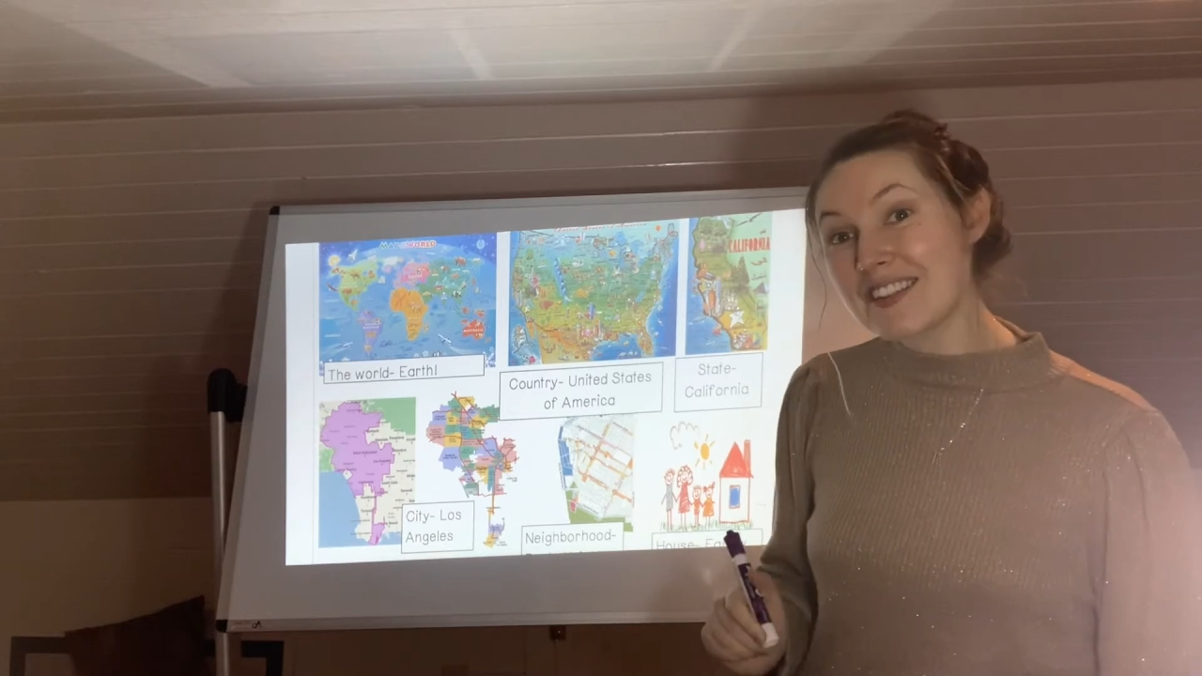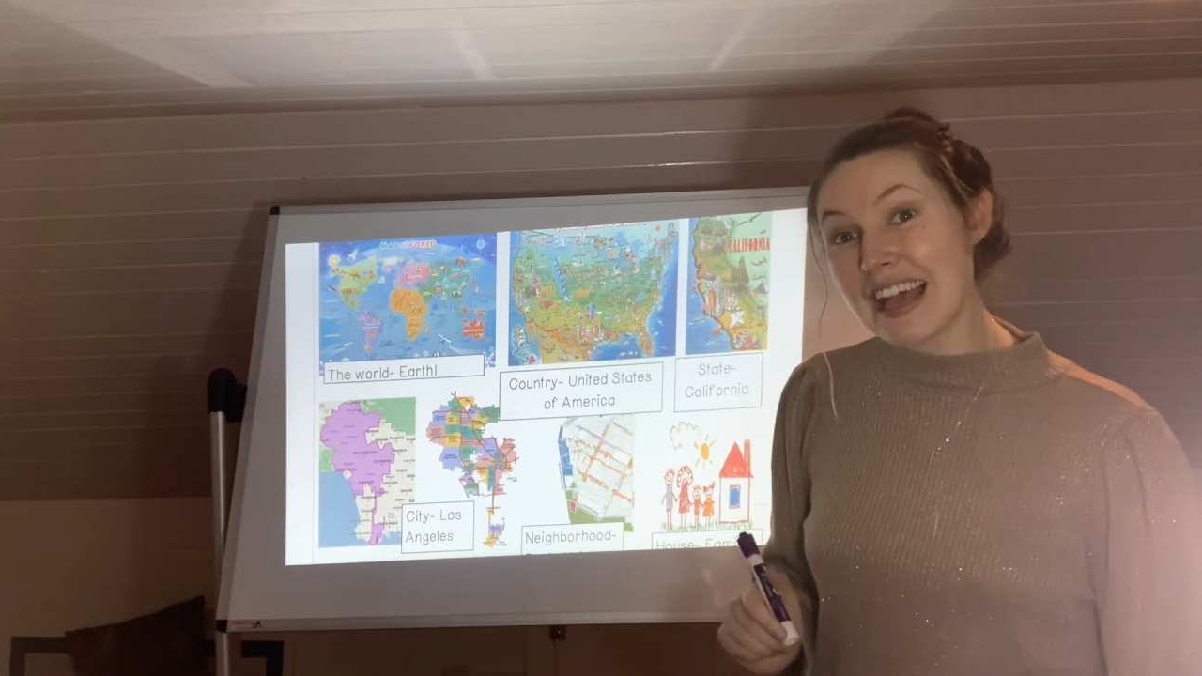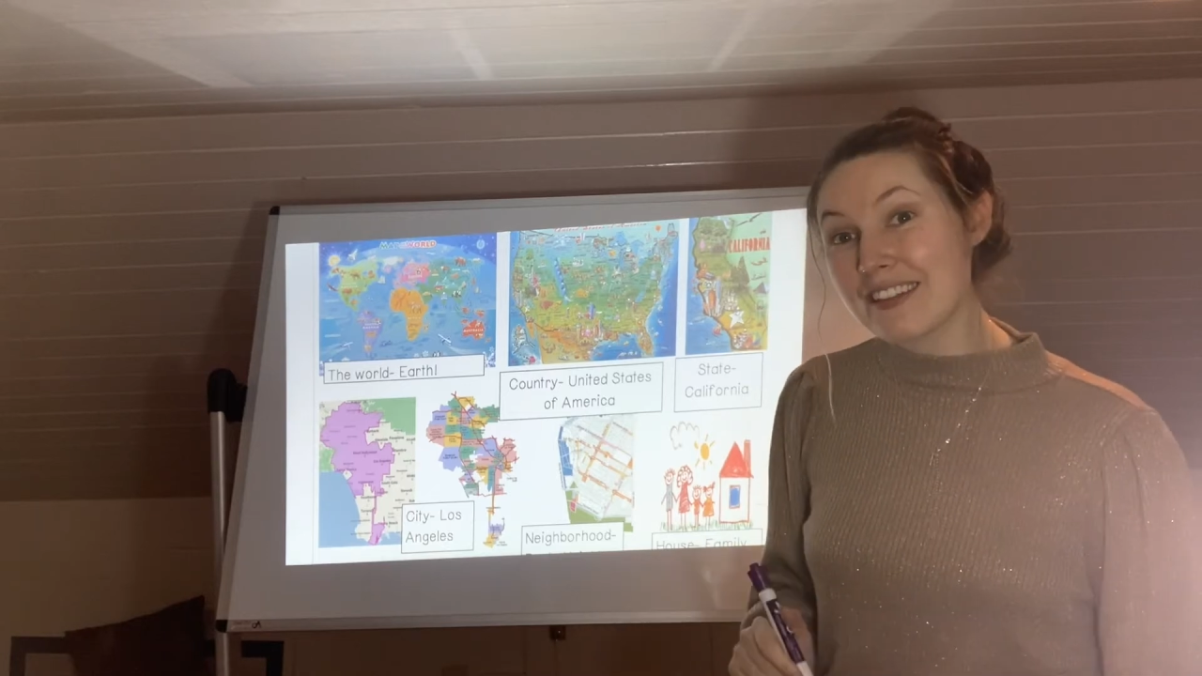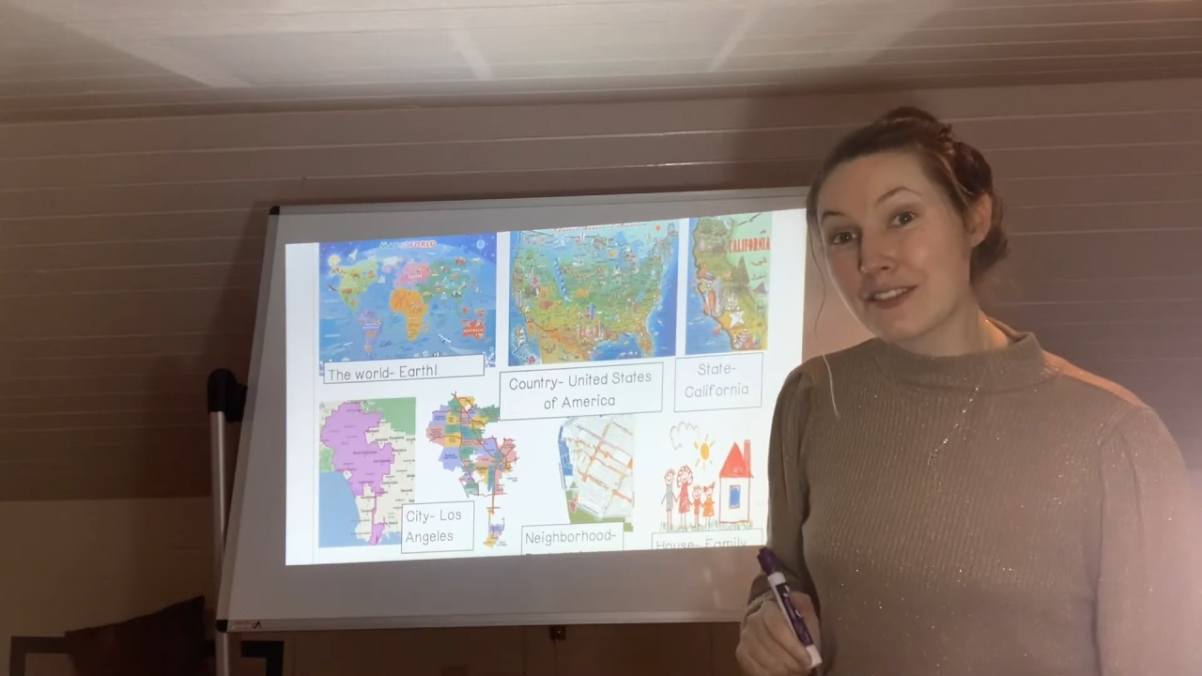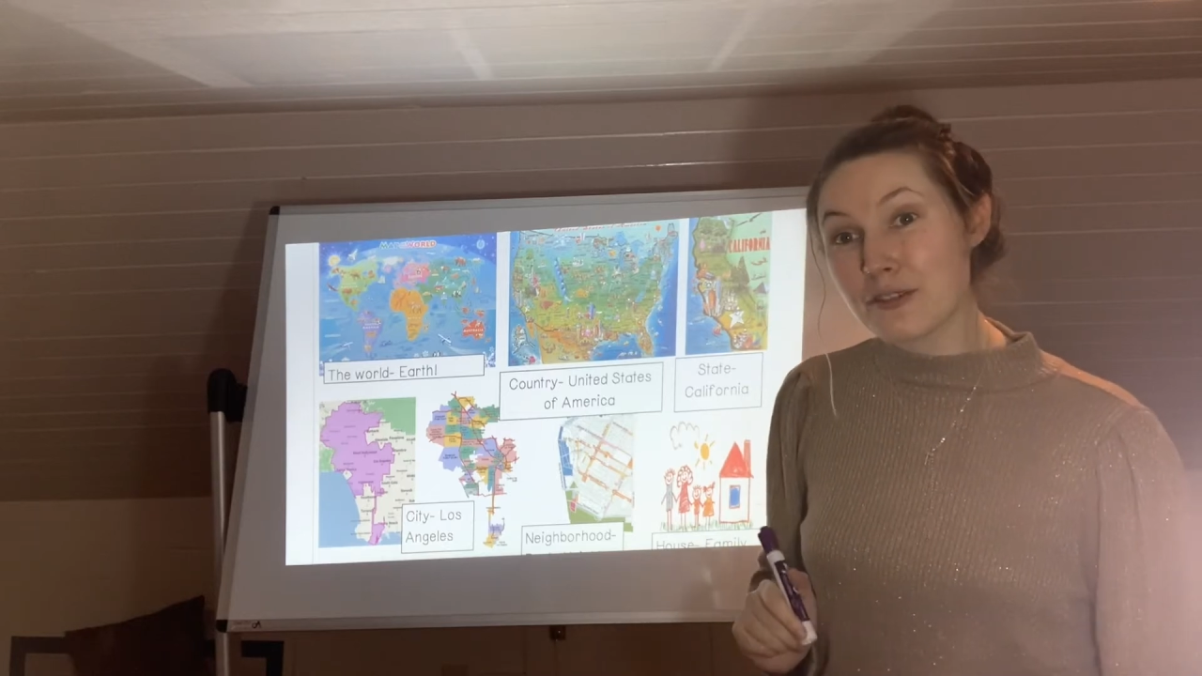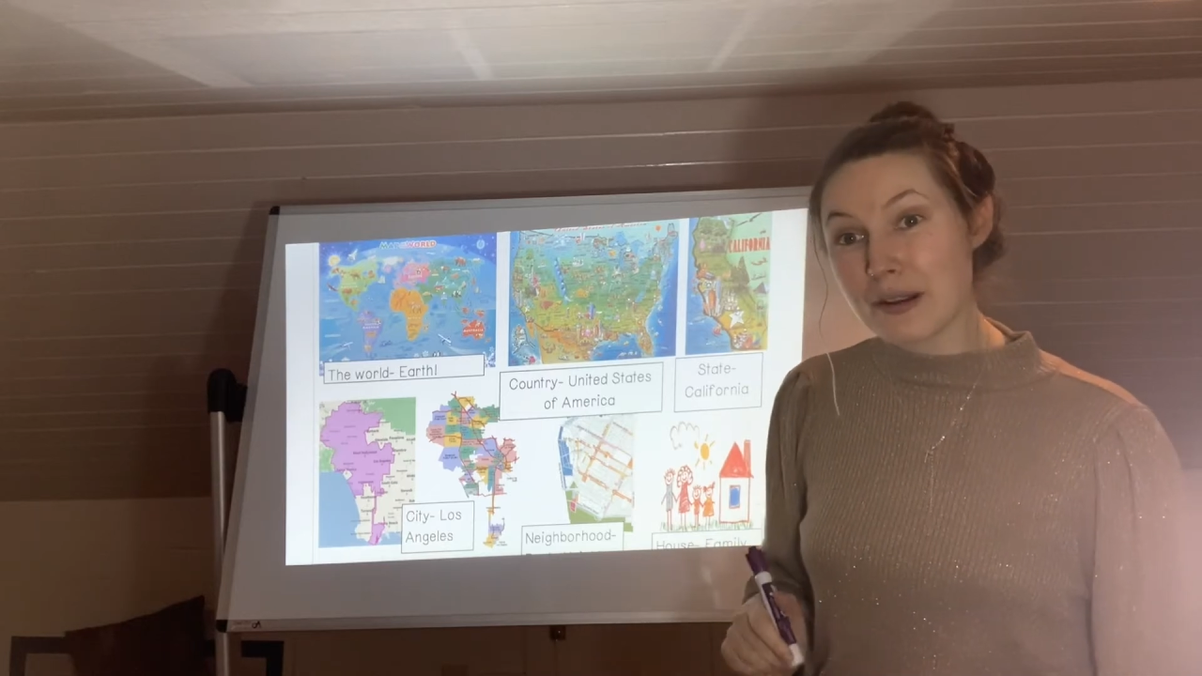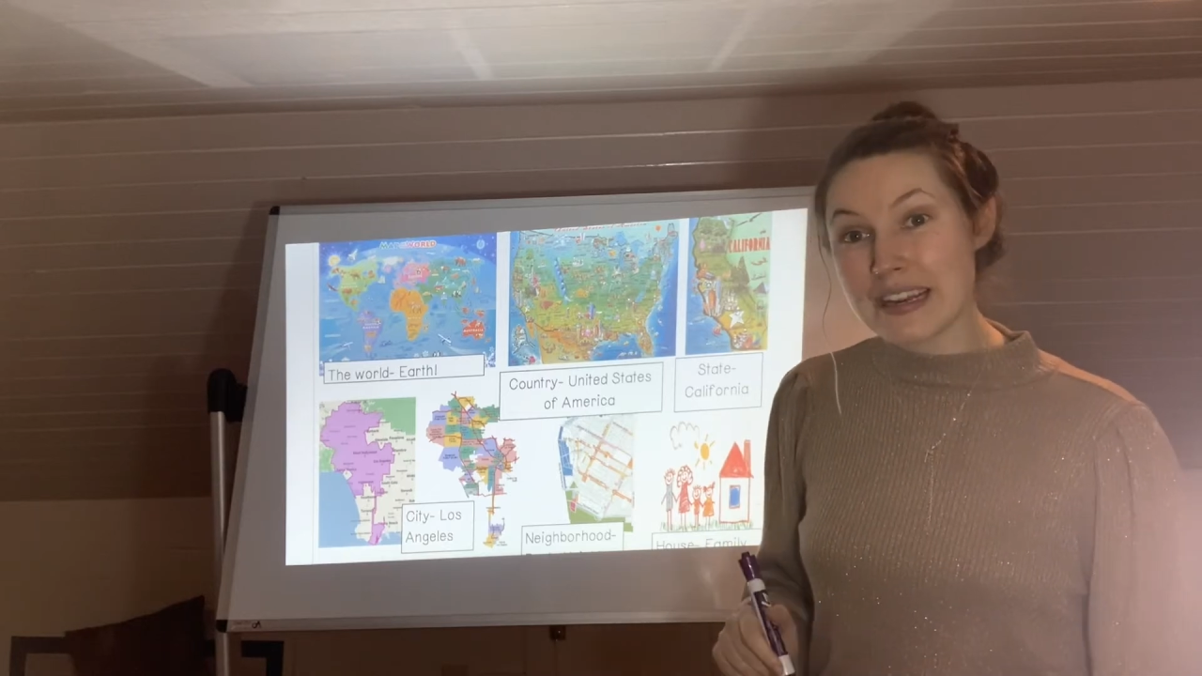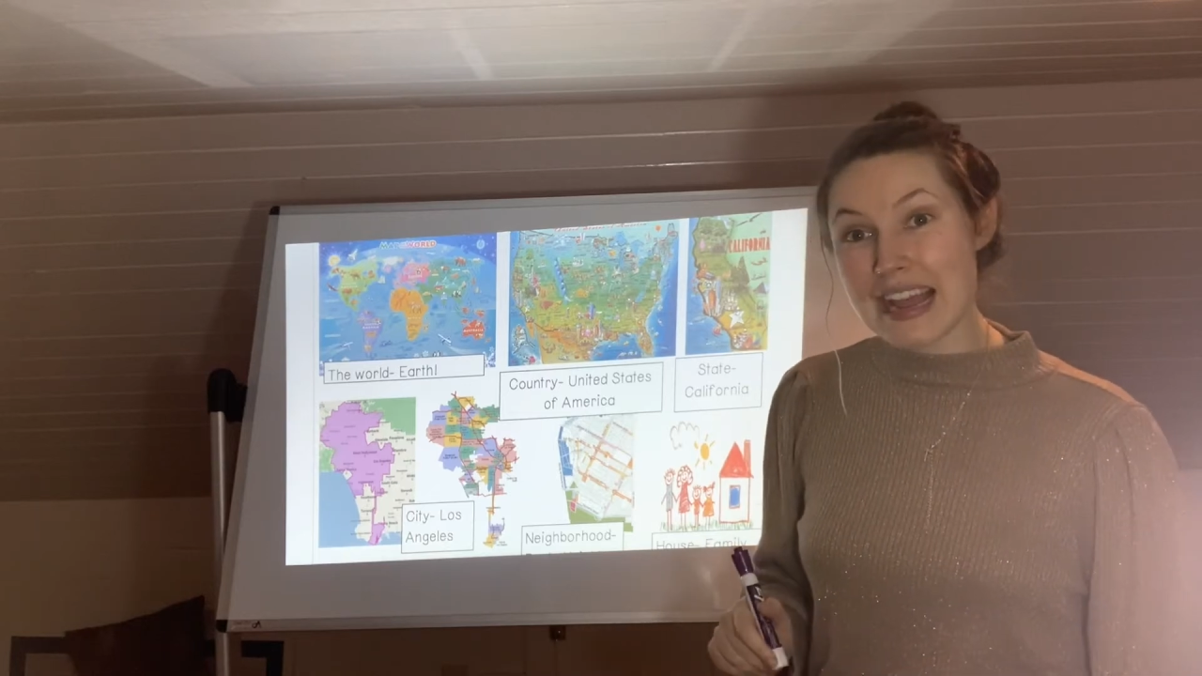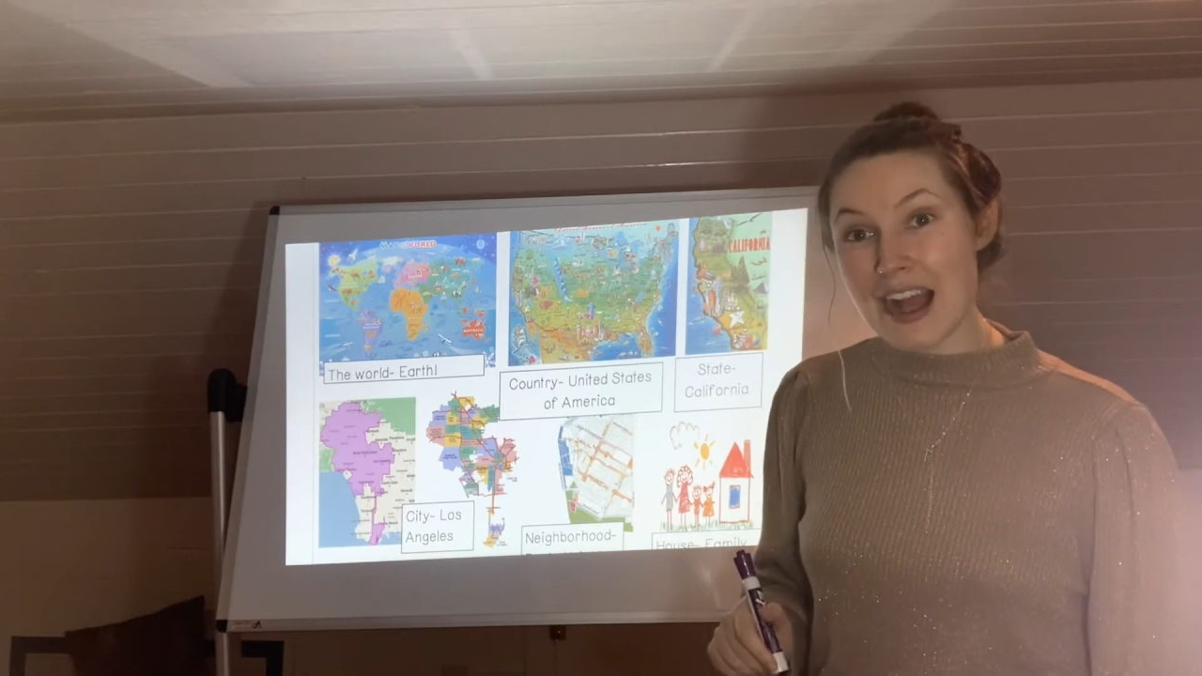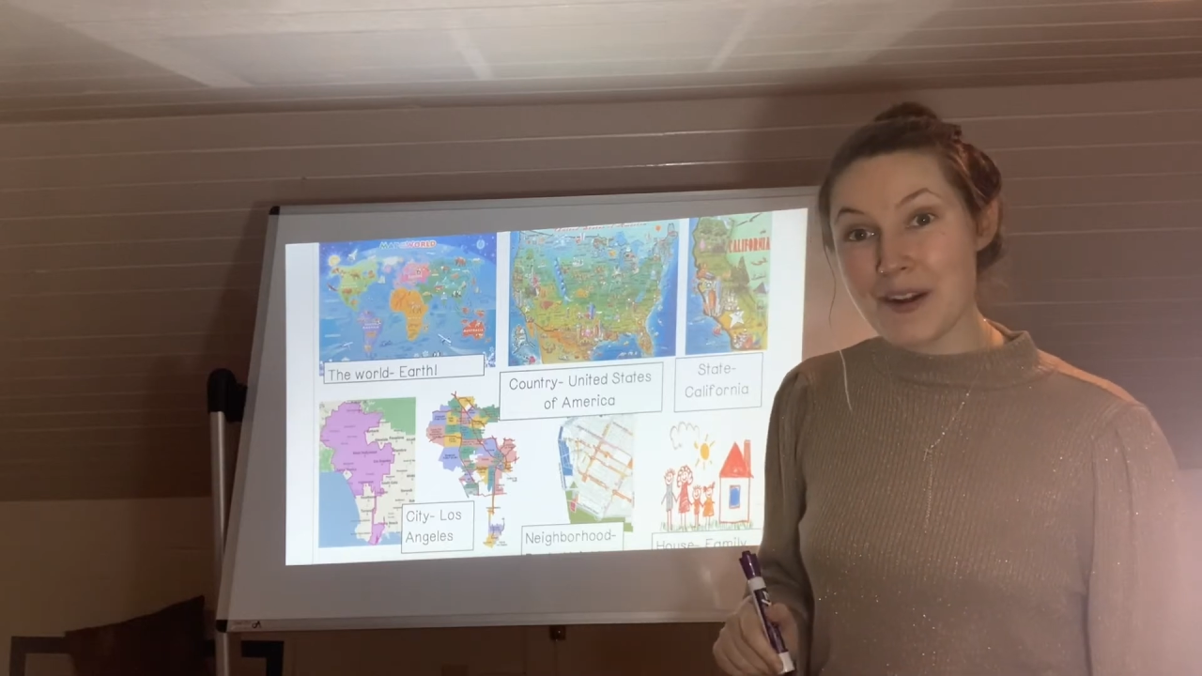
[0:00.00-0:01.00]
that story
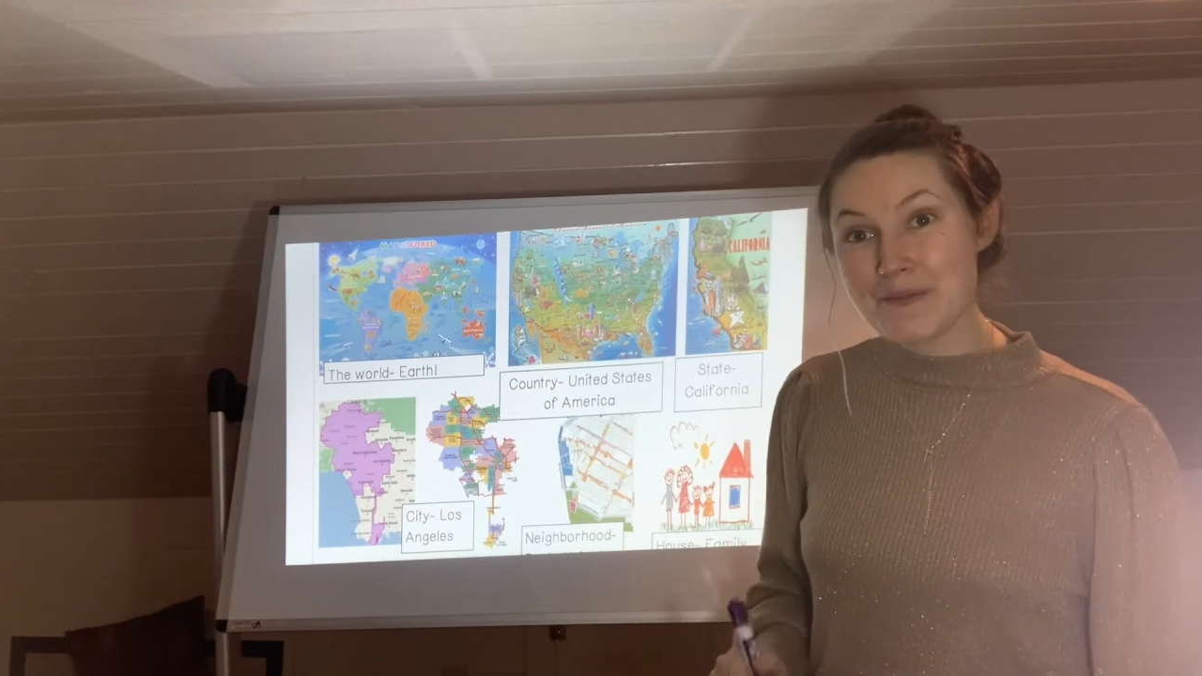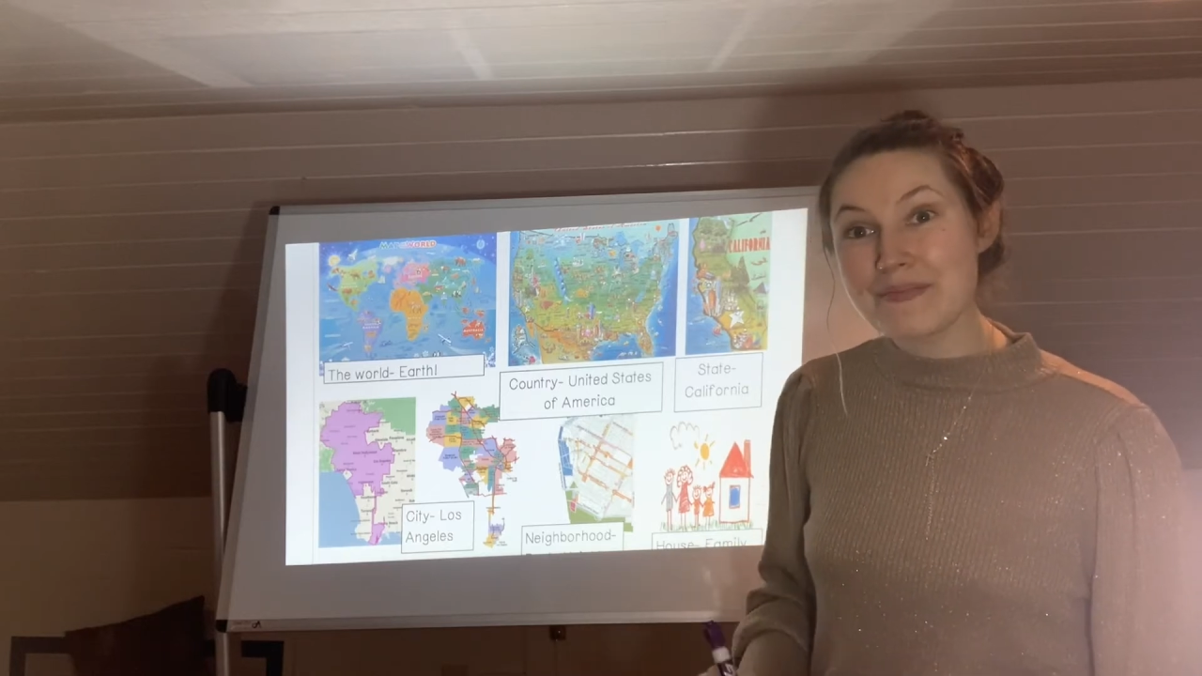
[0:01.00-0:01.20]
now